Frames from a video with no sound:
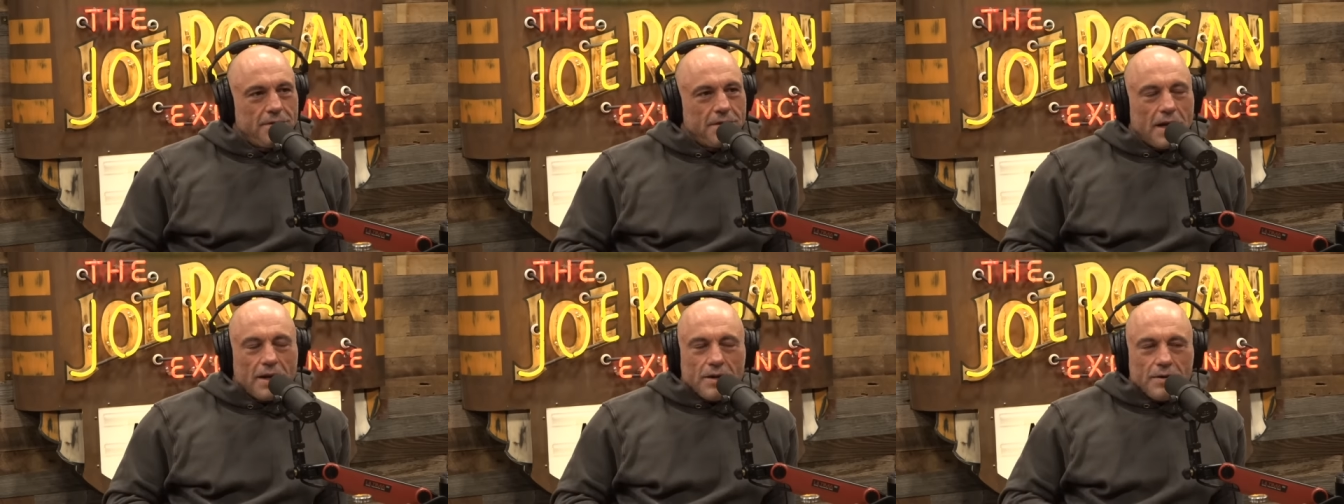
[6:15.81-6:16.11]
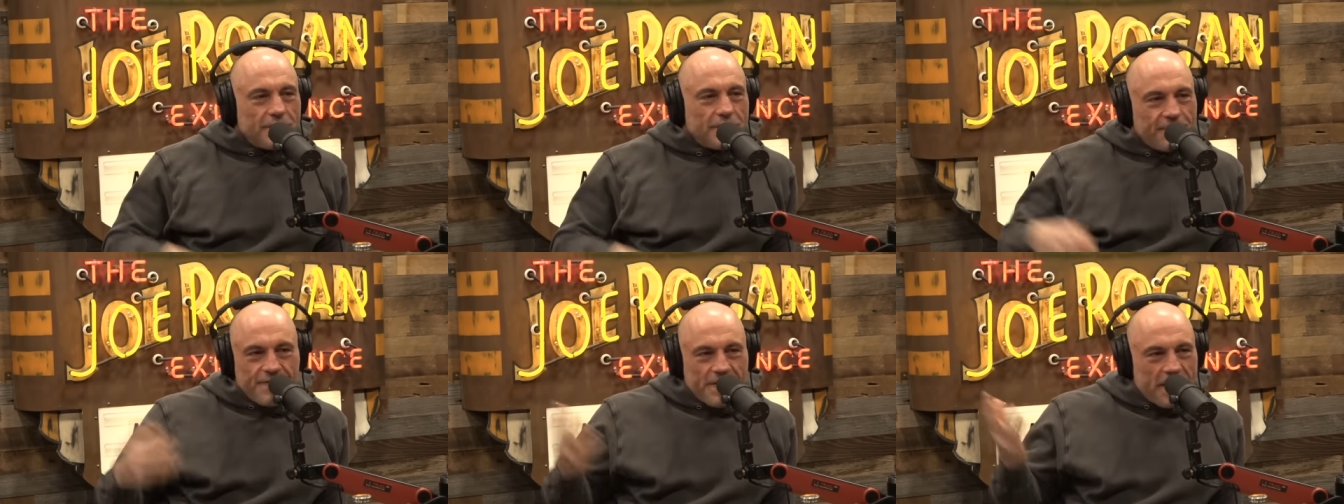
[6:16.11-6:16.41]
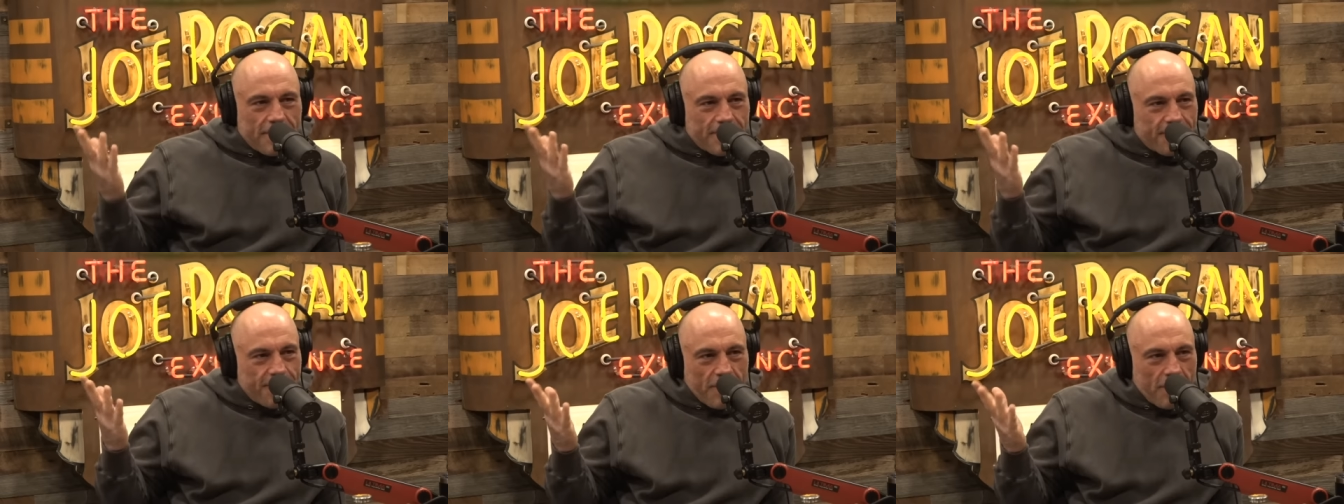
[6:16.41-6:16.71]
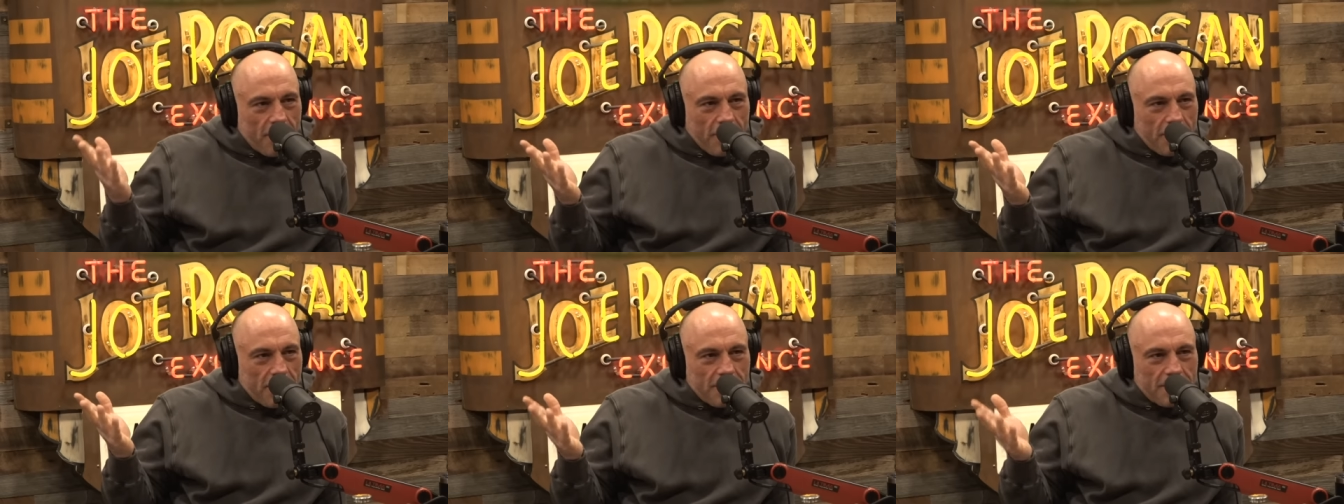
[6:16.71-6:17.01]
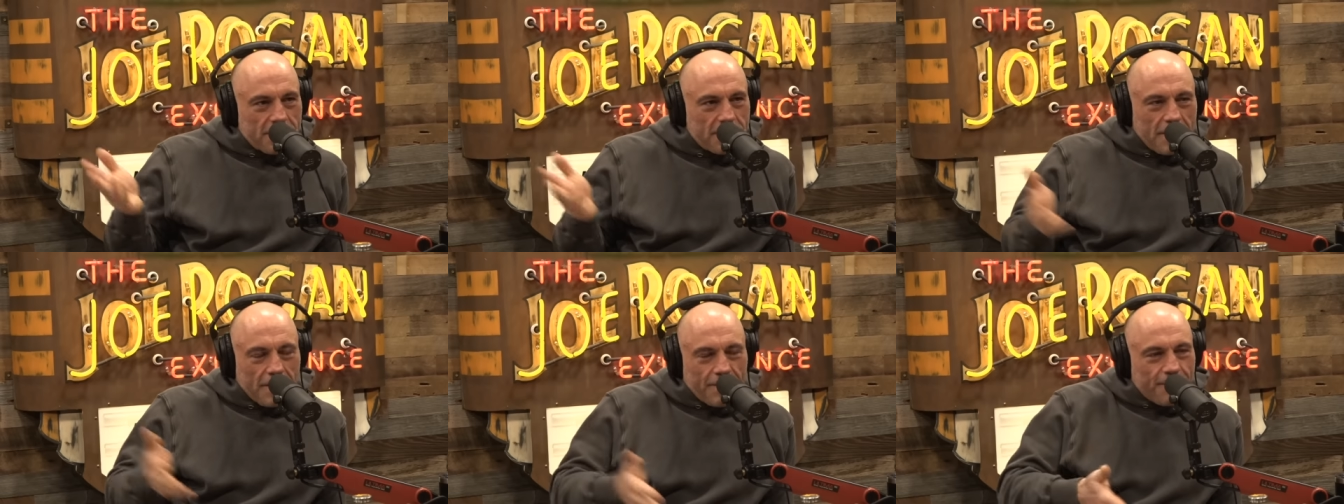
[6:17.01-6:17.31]
Yeah. I go, it's fake fur.
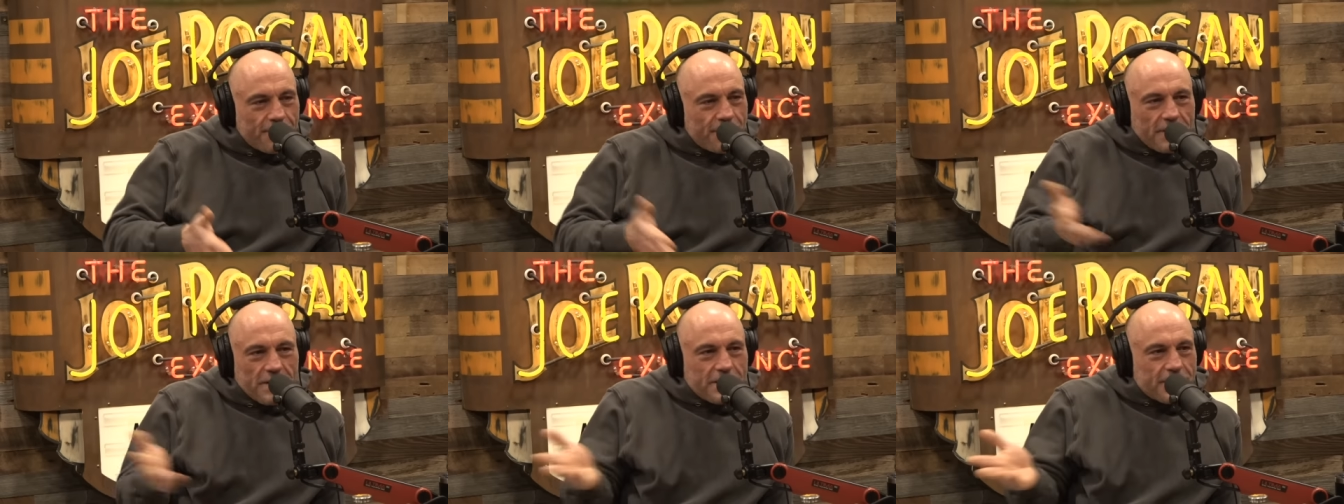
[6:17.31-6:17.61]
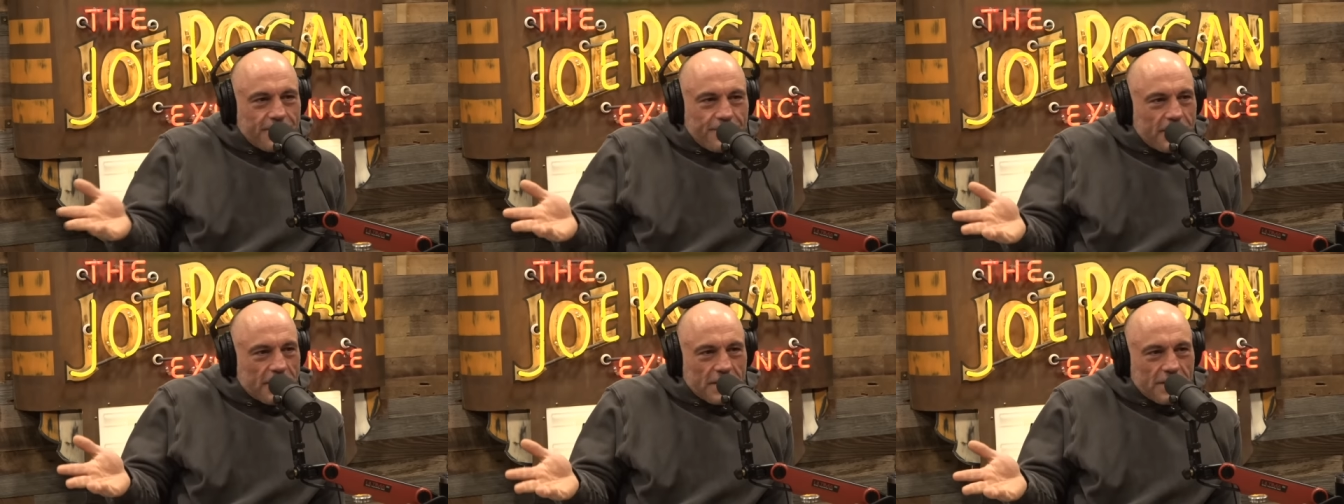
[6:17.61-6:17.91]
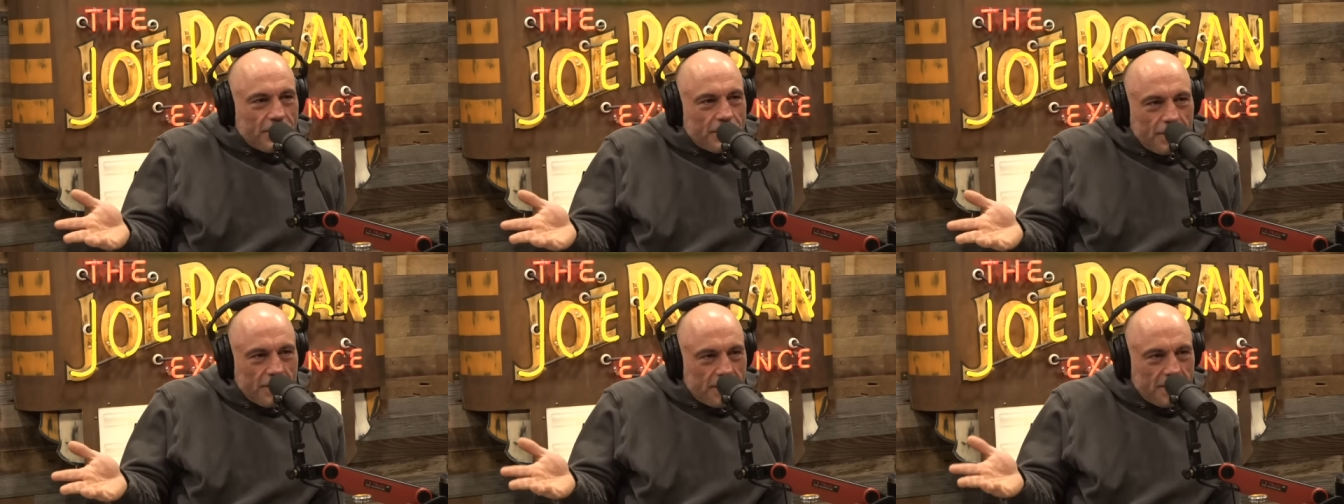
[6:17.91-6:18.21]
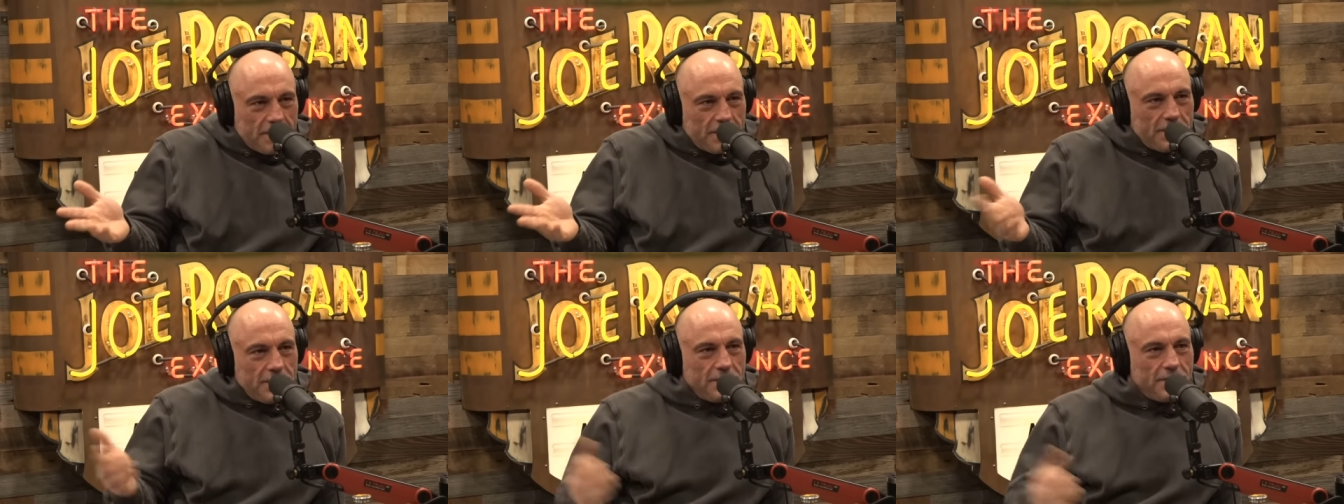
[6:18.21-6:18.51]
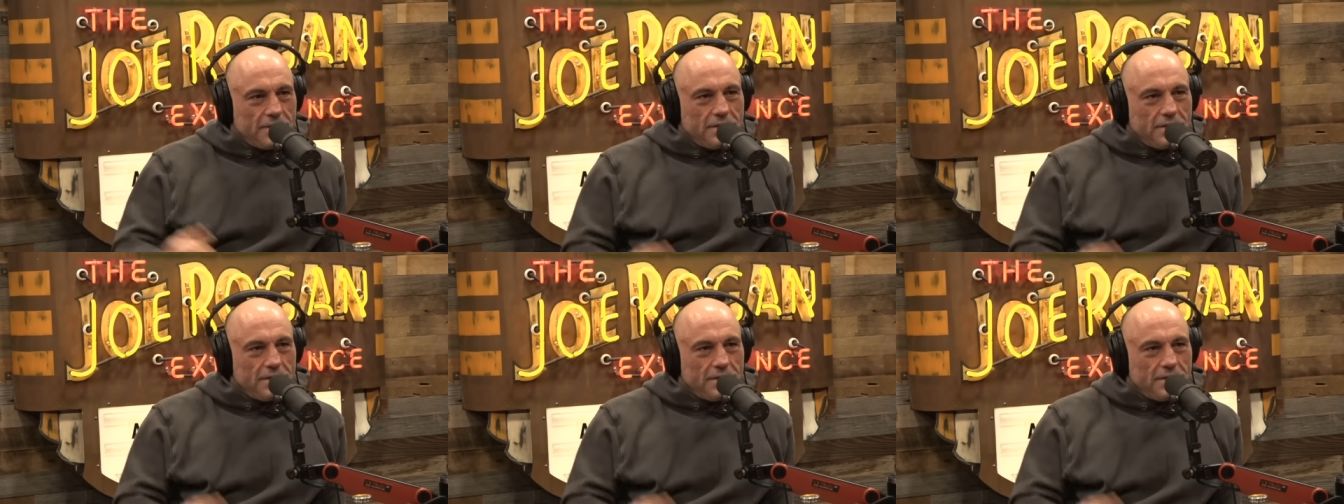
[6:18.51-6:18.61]
It's like a fu- it's a fucking hoodie.